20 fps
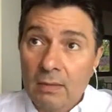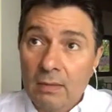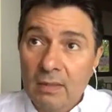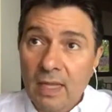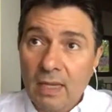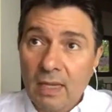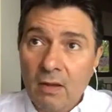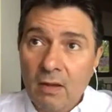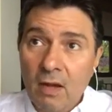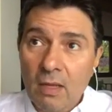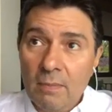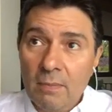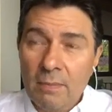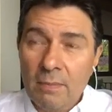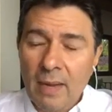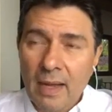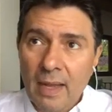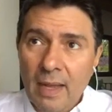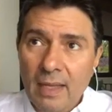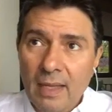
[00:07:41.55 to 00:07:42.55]
That caught
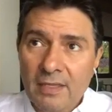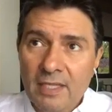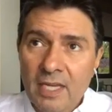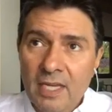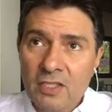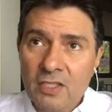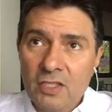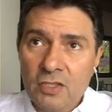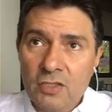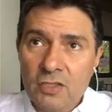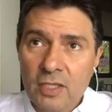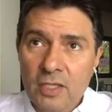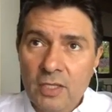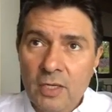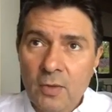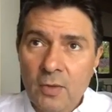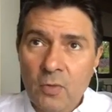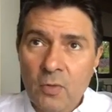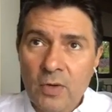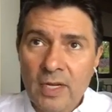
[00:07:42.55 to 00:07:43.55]
my attention.
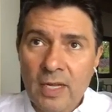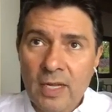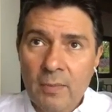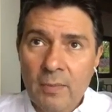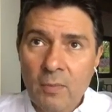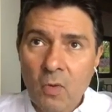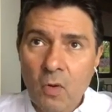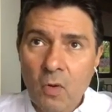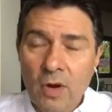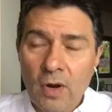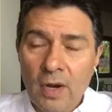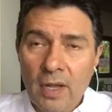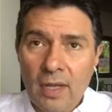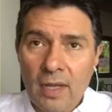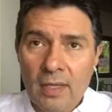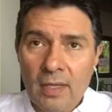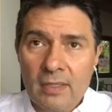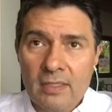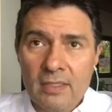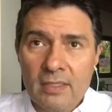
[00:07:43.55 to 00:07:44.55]
Started reading more.
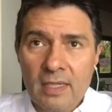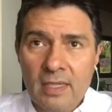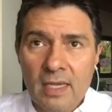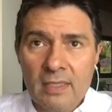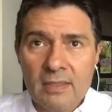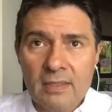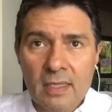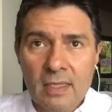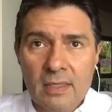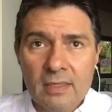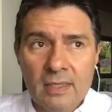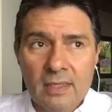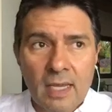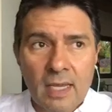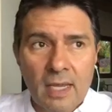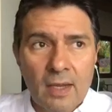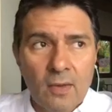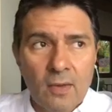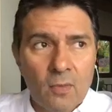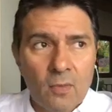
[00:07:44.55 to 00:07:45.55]
It says that
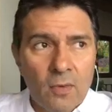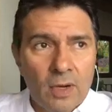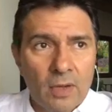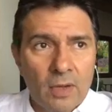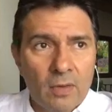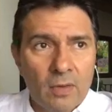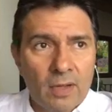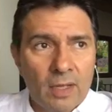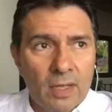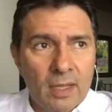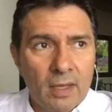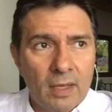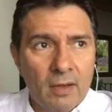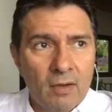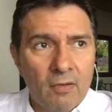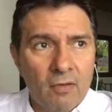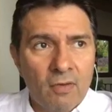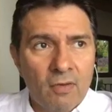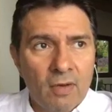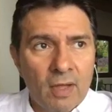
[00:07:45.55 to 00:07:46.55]
they will
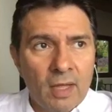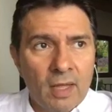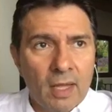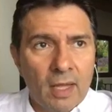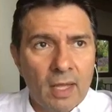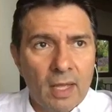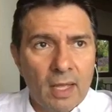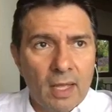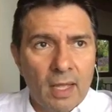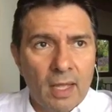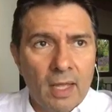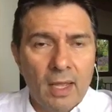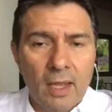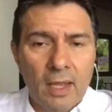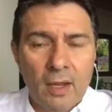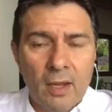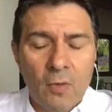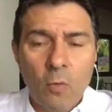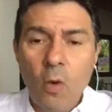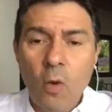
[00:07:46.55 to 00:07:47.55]
give
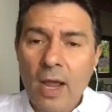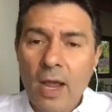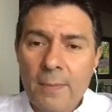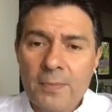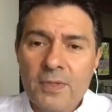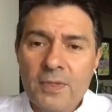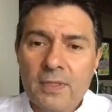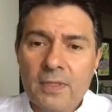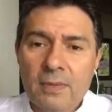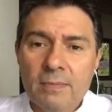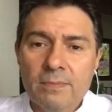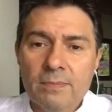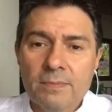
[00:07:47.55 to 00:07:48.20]
a wipes,